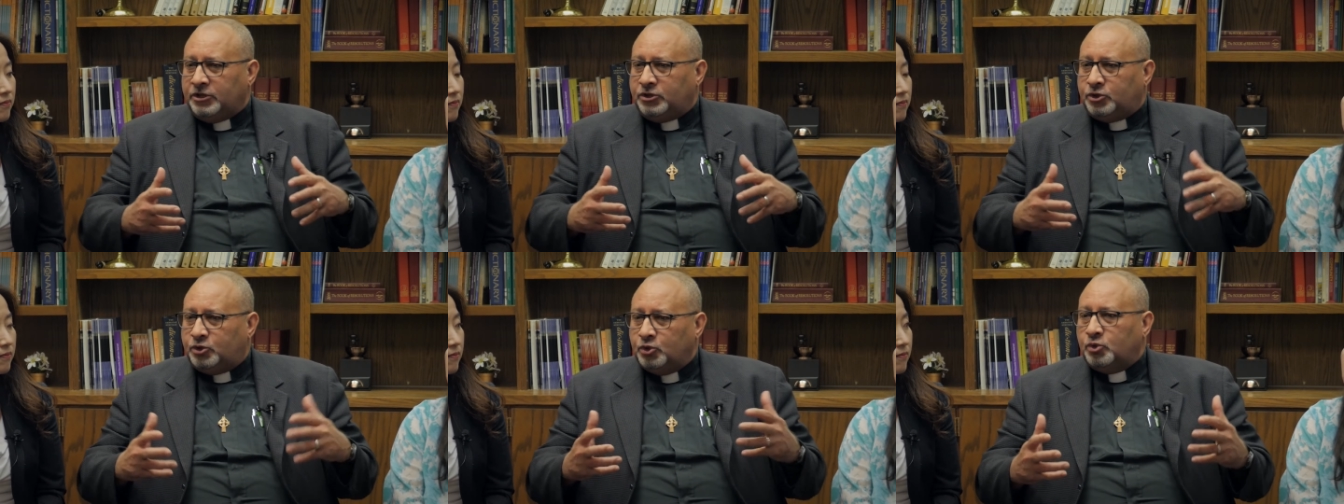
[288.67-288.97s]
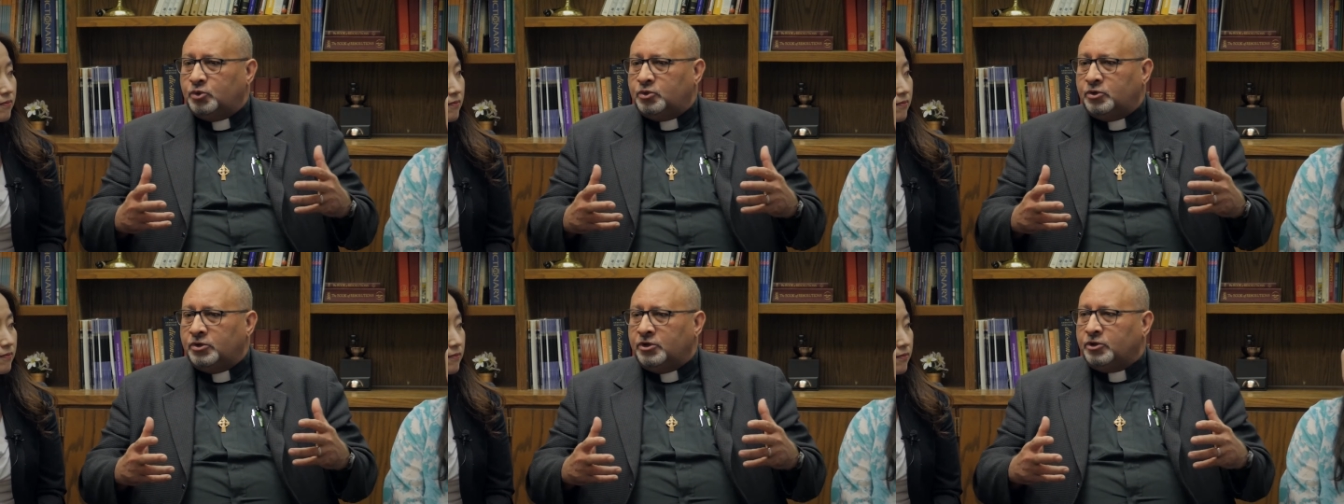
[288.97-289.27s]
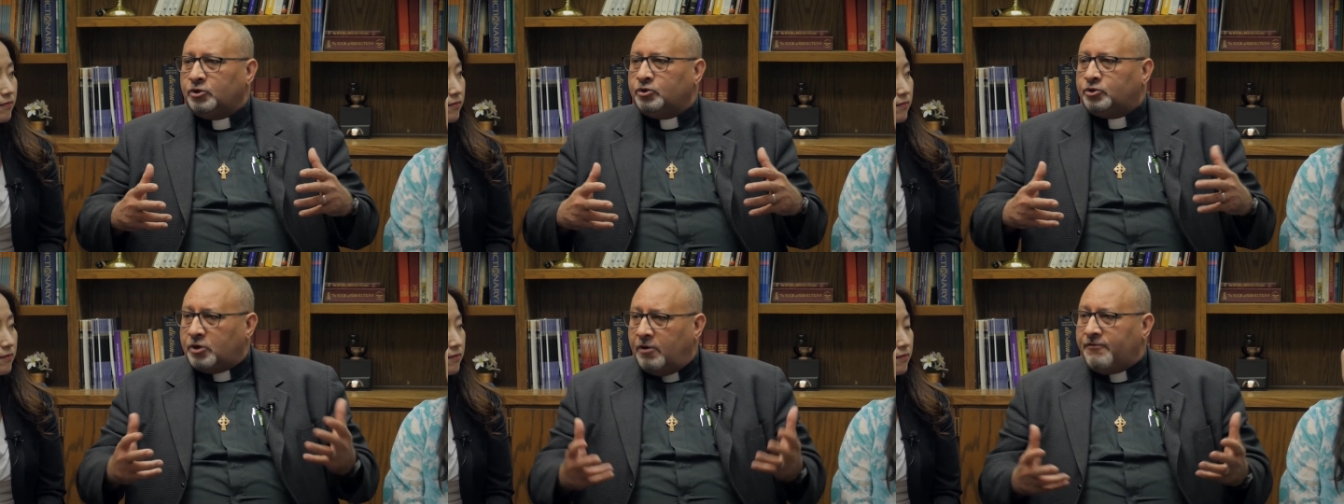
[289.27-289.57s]
to
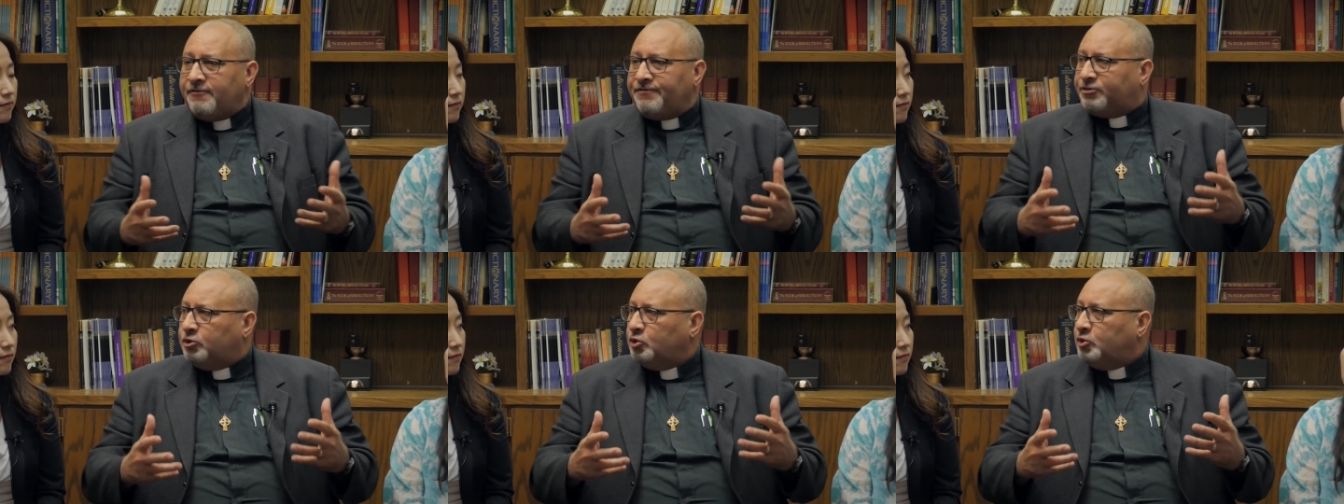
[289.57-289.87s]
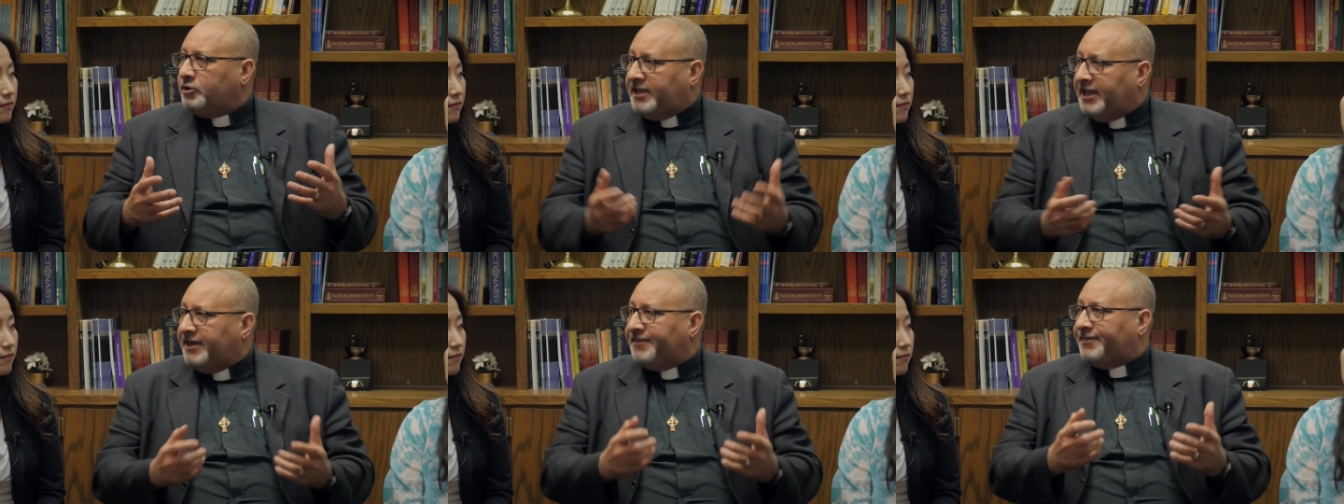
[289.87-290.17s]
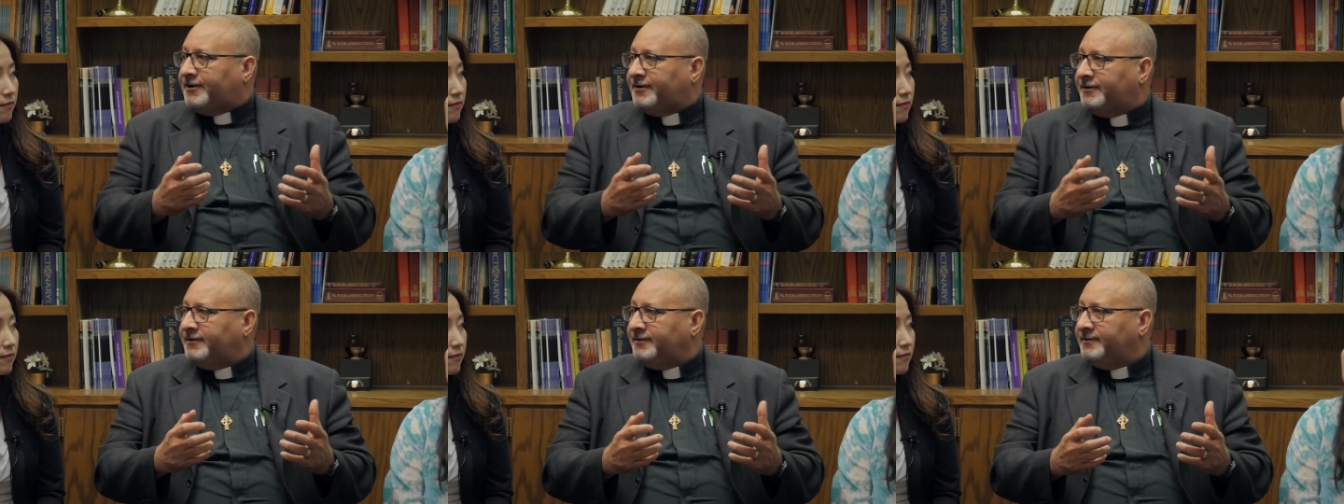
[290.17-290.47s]
grow
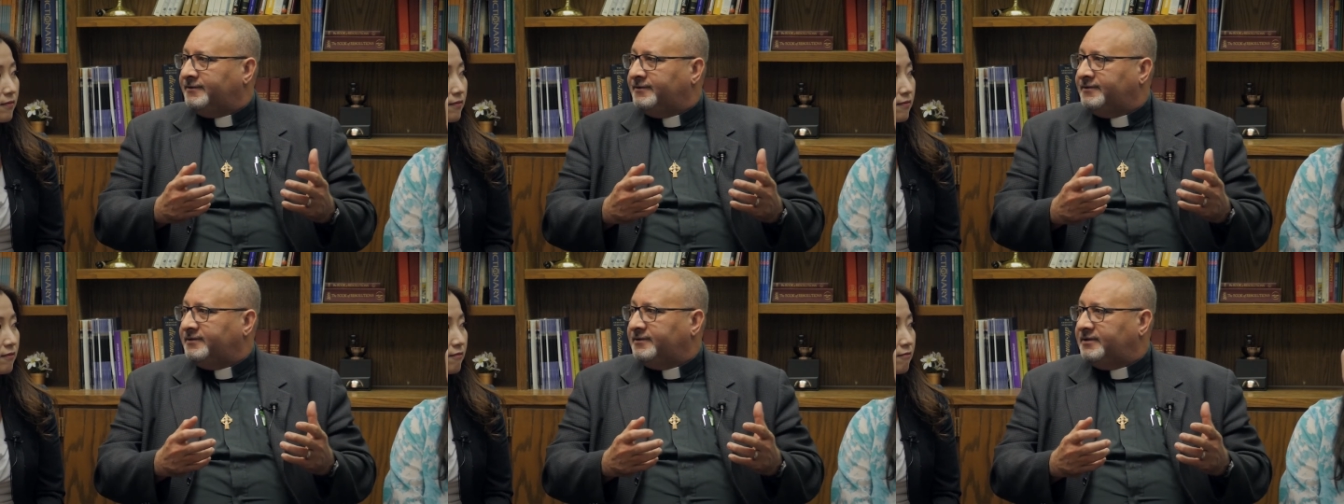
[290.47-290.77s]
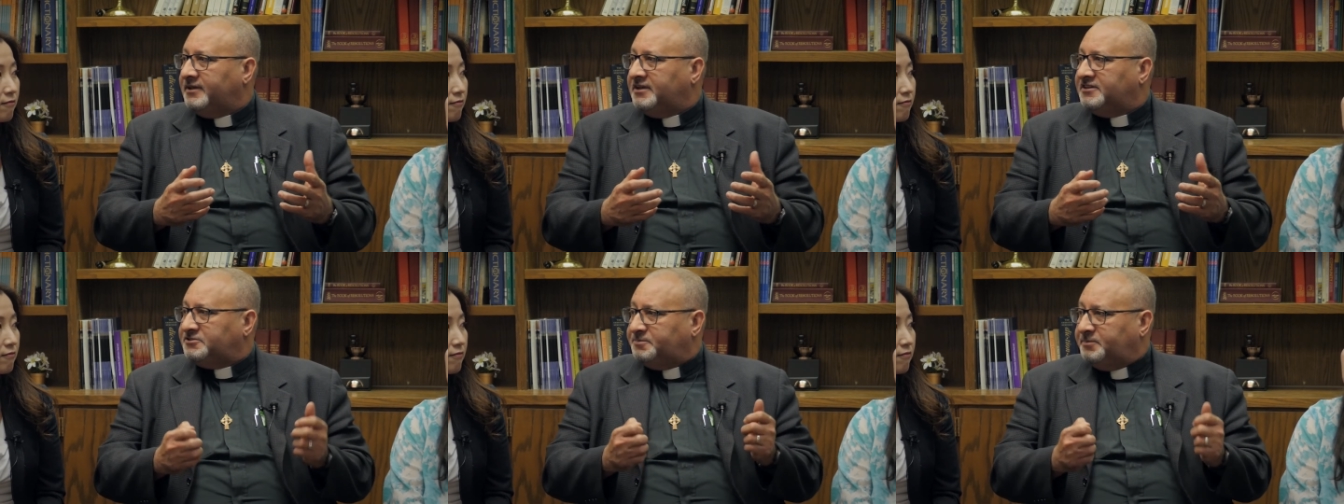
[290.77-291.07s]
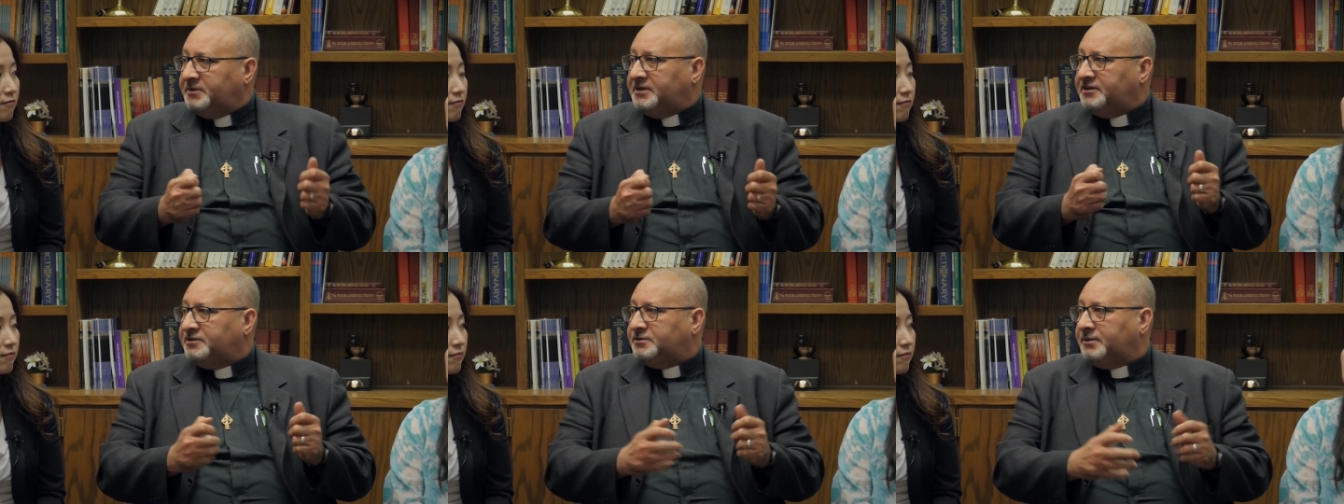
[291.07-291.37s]
together,
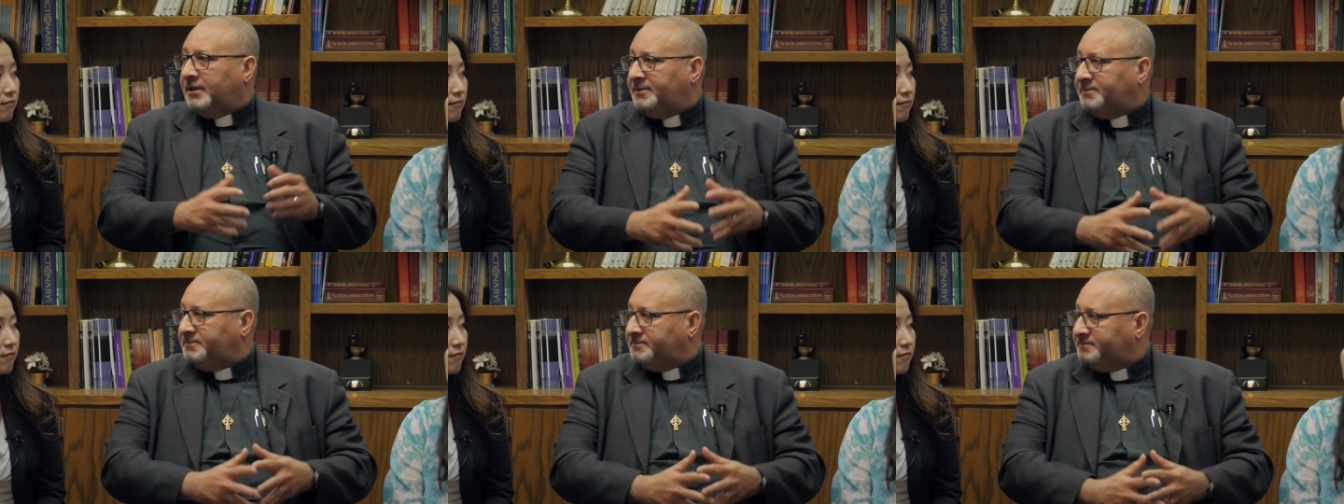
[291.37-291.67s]
spiritual.